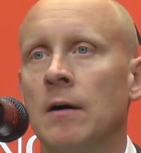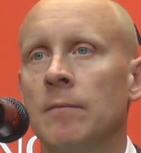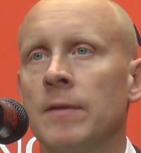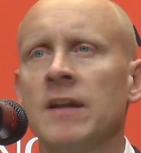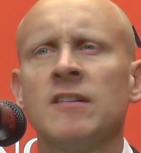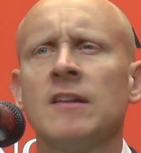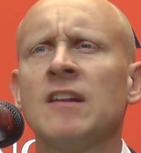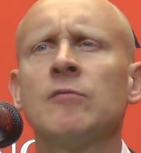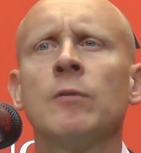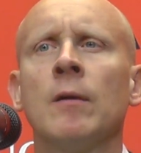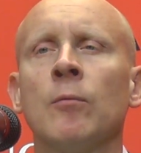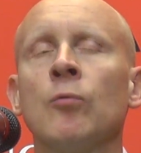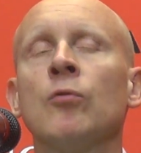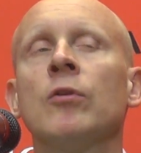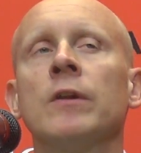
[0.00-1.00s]
That's what
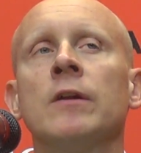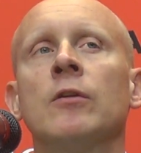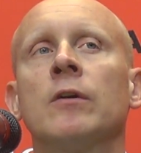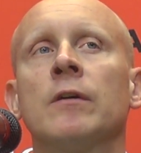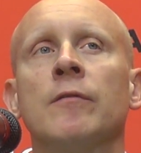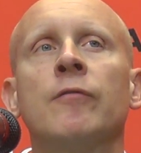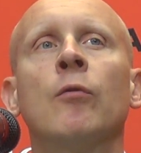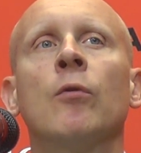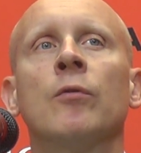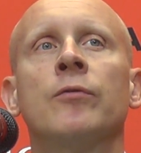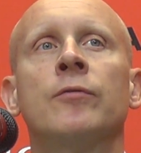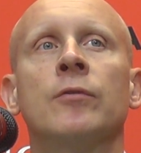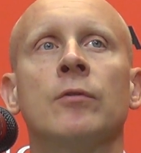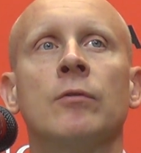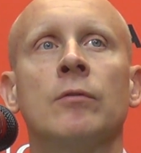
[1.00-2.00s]
I'm really looking forward
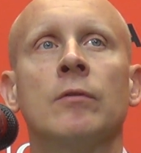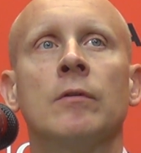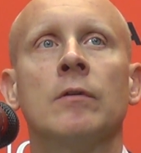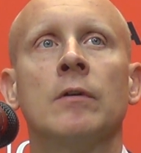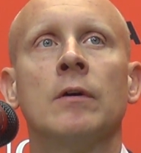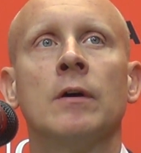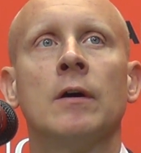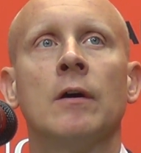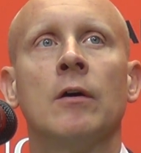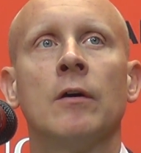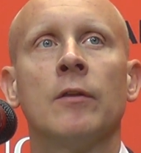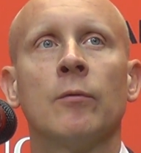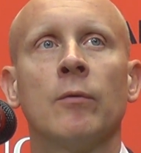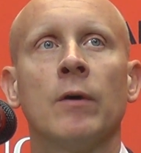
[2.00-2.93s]
to on the